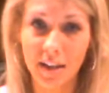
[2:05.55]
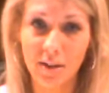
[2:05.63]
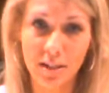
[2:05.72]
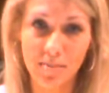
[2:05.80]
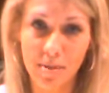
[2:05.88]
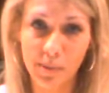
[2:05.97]
I
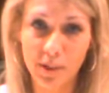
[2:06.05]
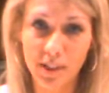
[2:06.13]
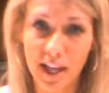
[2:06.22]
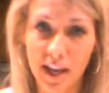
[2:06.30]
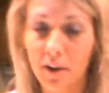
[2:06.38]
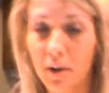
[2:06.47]
know some people
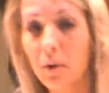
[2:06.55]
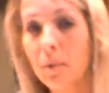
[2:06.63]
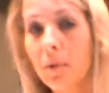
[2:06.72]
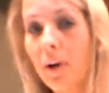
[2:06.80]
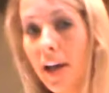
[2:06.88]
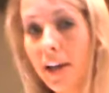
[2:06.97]
say,
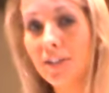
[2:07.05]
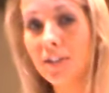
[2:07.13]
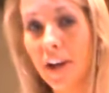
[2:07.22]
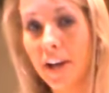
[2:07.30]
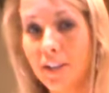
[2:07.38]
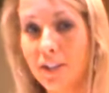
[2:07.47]
oh, well, eggs
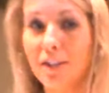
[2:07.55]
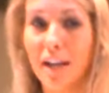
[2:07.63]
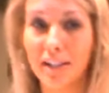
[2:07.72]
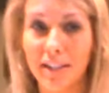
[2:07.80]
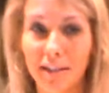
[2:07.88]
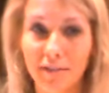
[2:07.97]
are eggs, it's
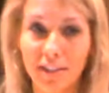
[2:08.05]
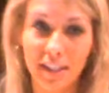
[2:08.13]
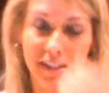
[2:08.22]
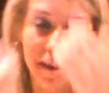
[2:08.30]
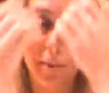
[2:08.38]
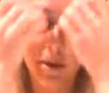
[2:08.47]
not safe to
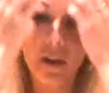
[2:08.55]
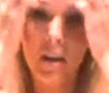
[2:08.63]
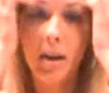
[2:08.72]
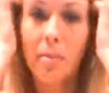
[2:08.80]
eat them.